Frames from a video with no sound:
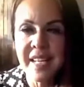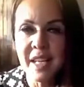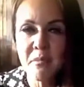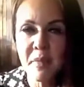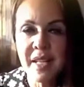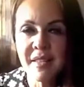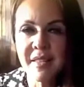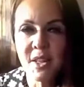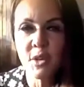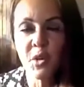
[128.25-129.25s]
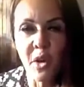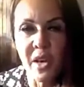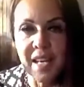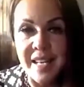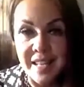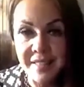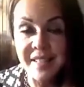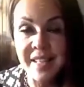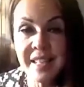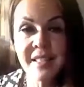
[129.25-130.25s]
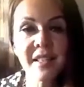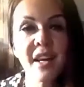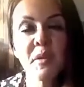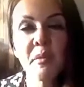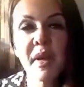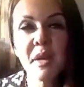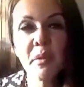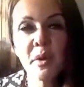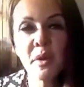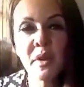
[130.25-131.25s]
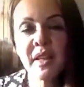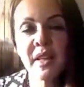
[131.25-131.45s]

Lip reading: it means that you're not listening to other people,